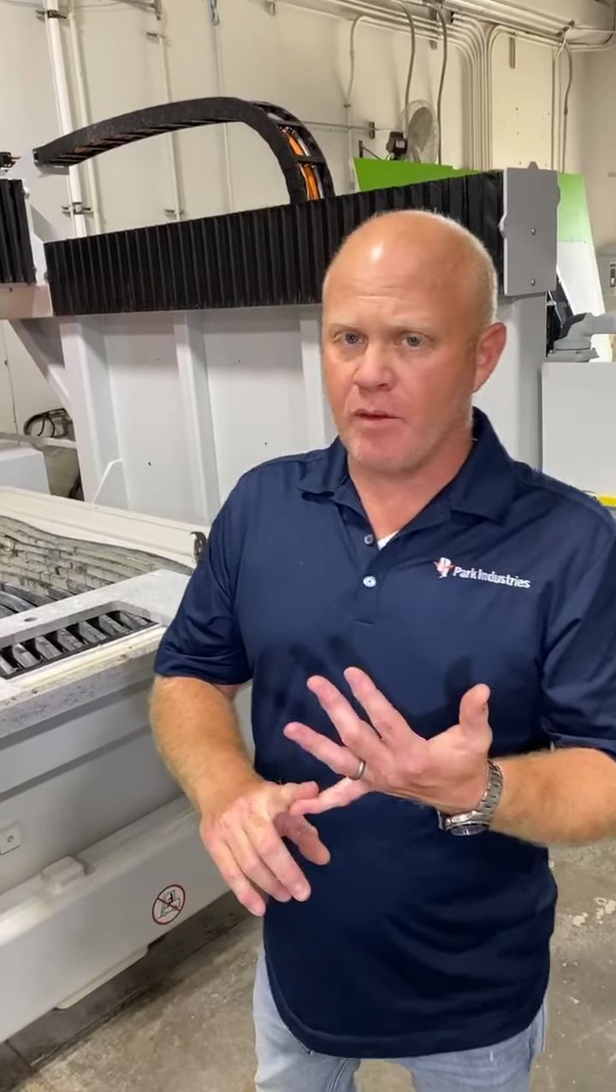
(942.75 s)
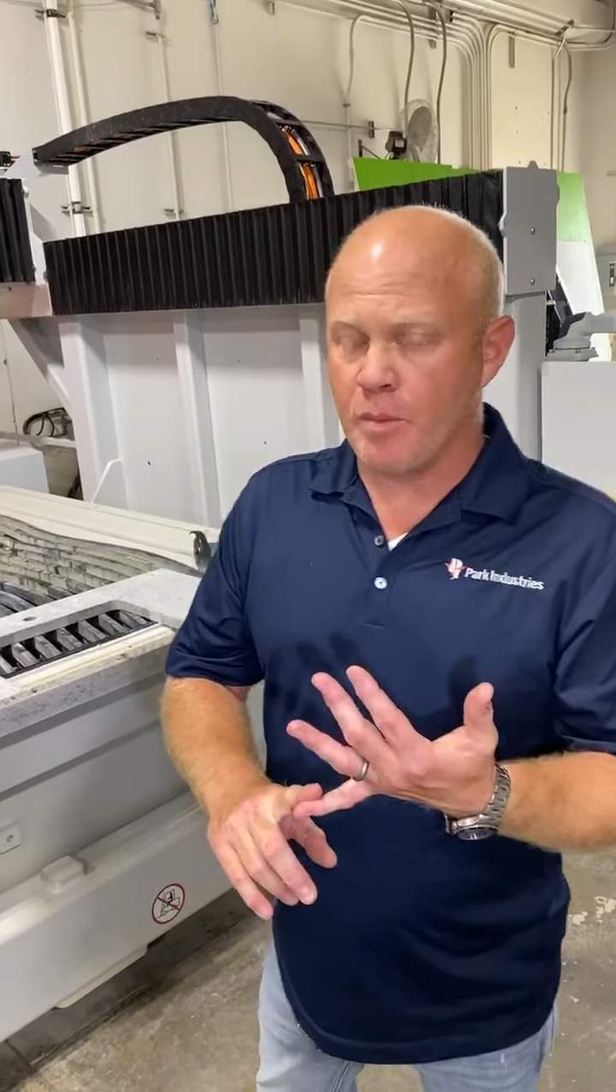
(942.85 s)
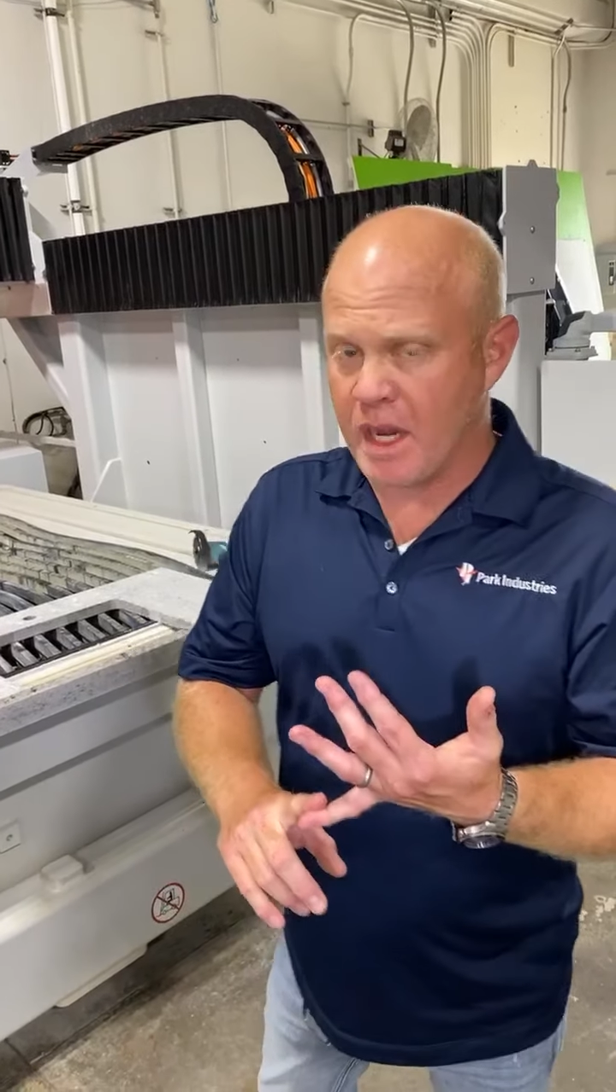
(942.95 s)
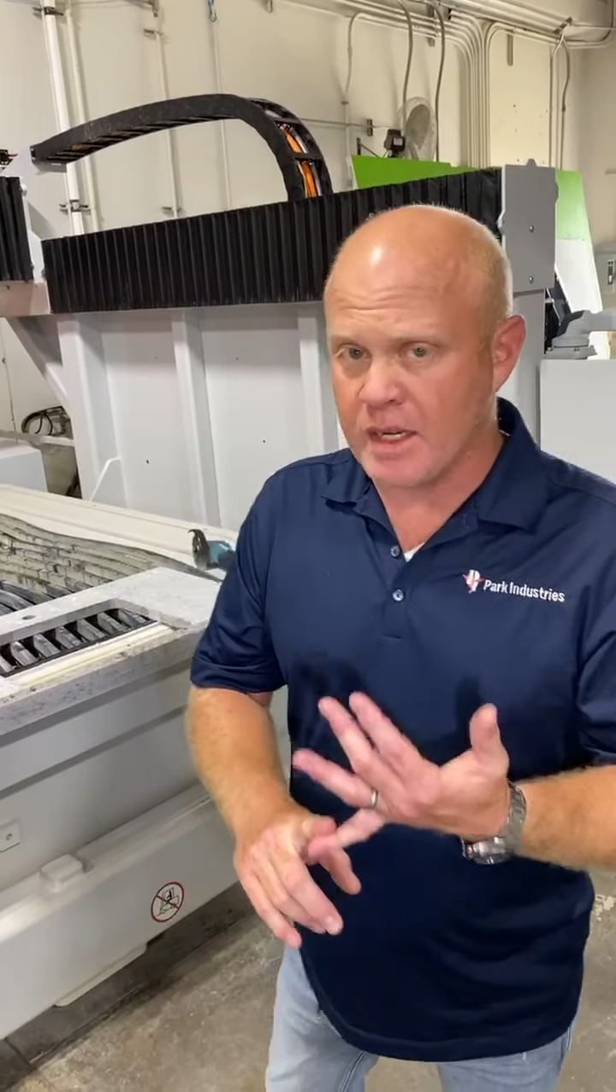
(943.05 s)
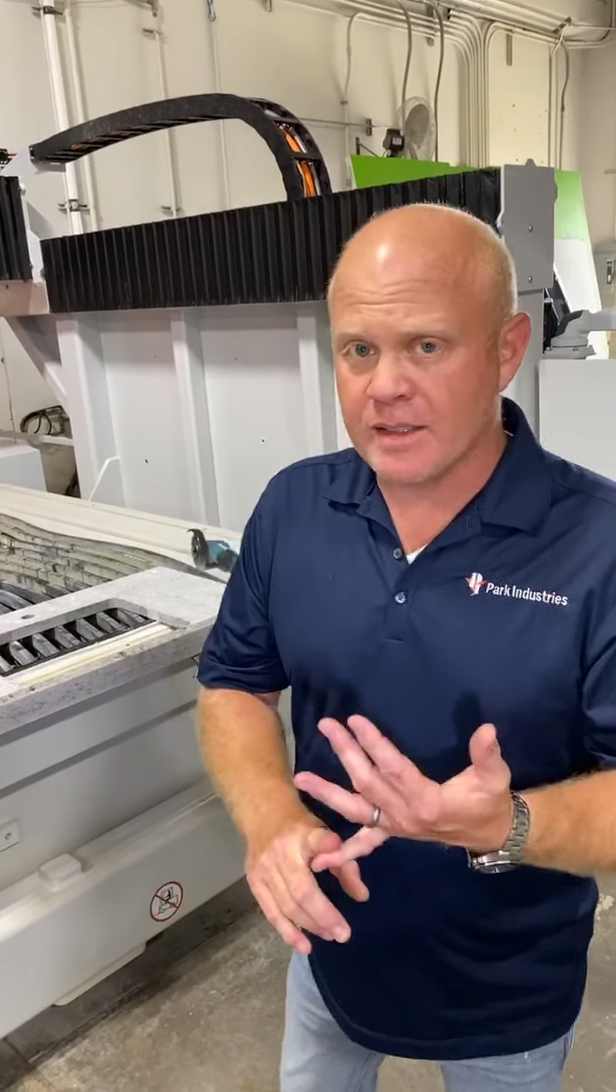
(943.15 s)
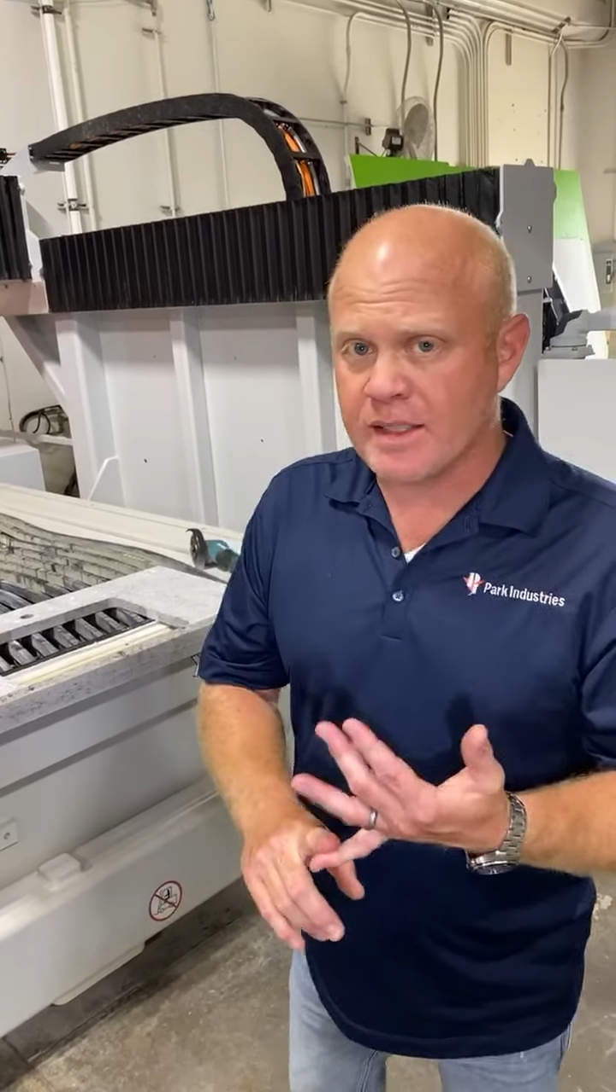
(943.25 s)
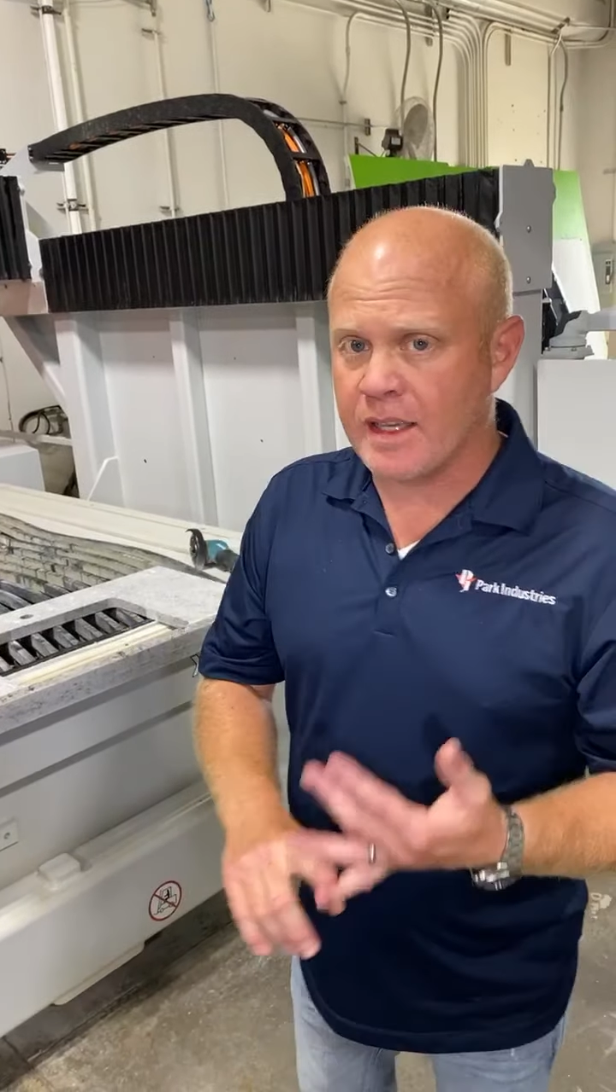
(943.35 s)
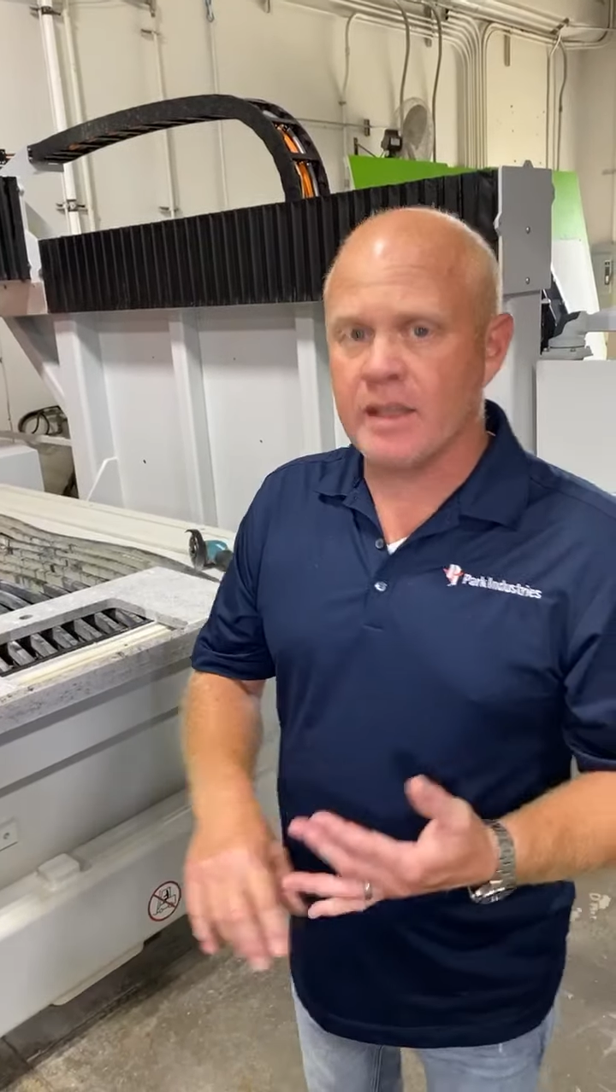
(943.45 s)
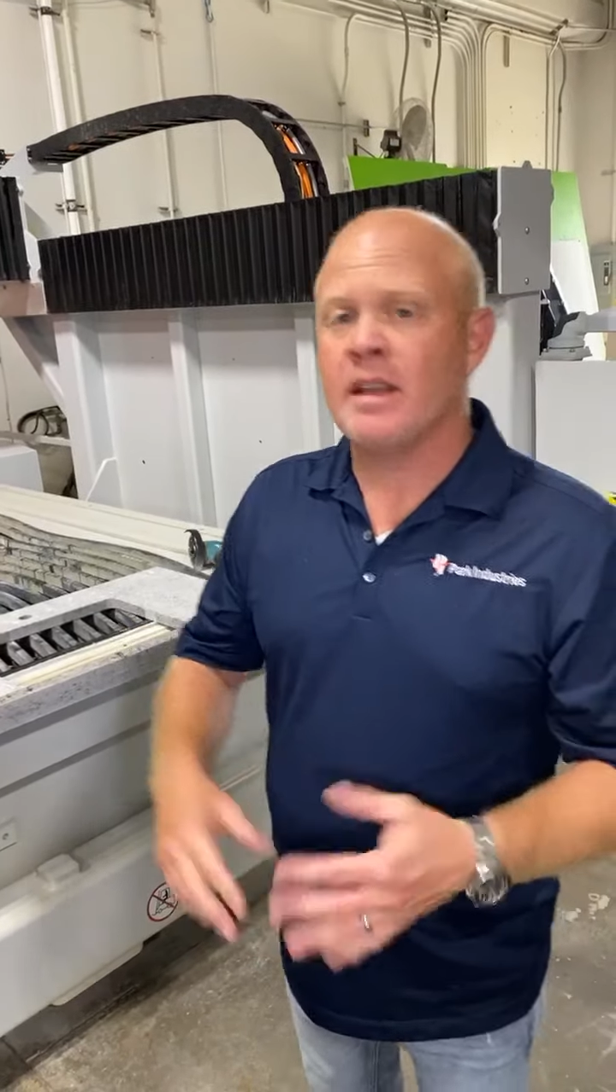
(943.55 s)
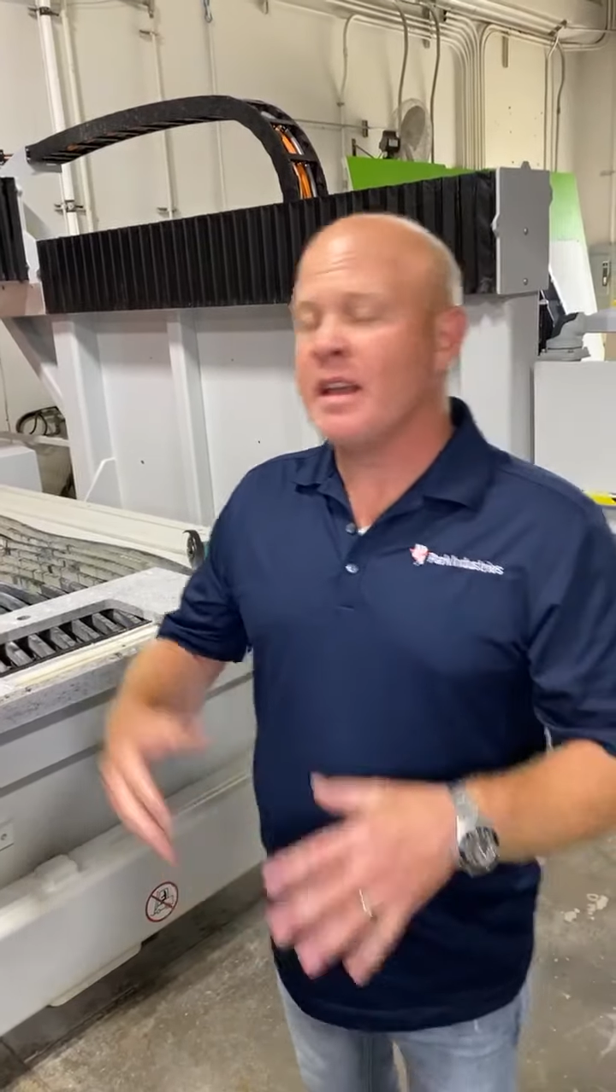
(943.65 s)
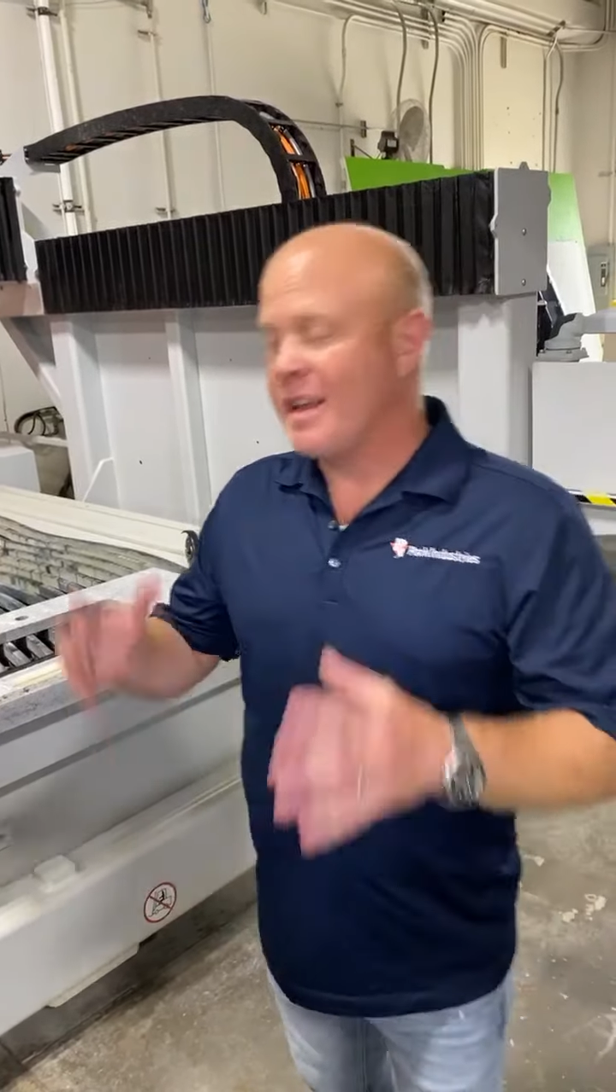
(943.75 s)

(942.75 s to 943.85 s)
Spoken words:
a maintenance kit,